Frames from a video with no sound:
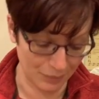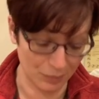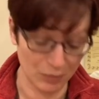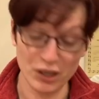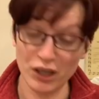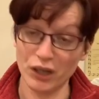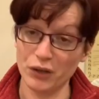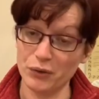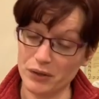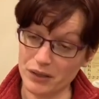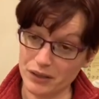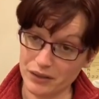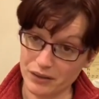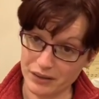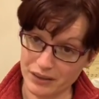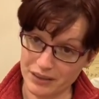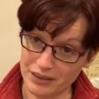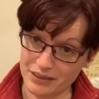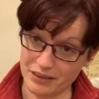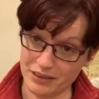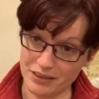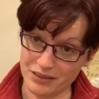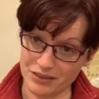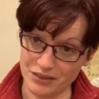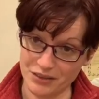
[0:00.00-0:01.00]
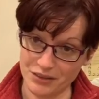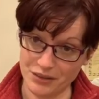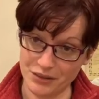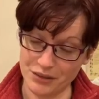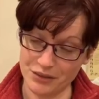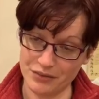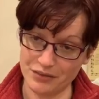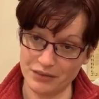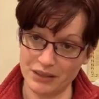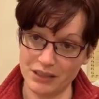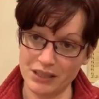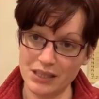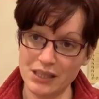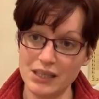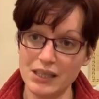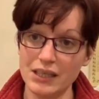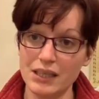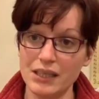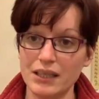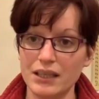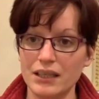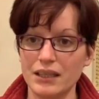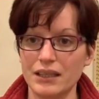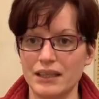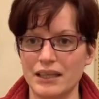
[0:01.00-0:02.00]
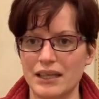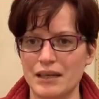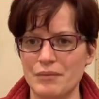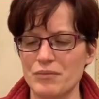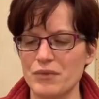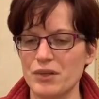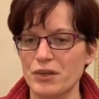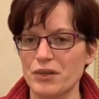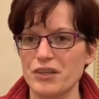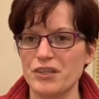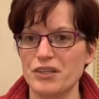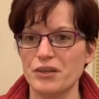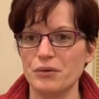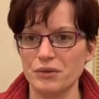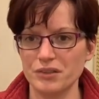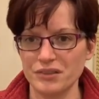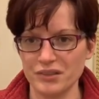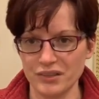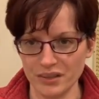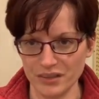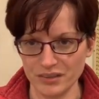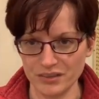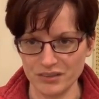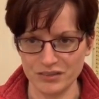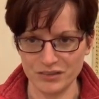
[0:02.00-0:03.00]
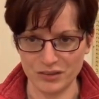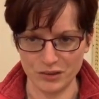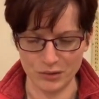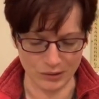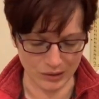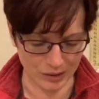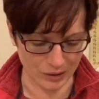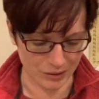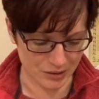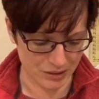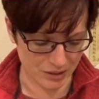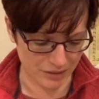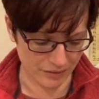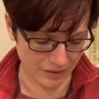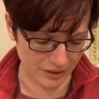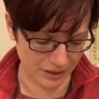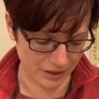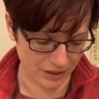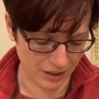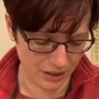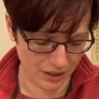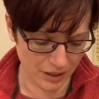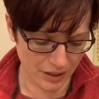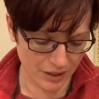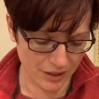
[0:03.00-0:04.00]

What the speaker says: Coconut is also useful, though you don't want to do loads of it.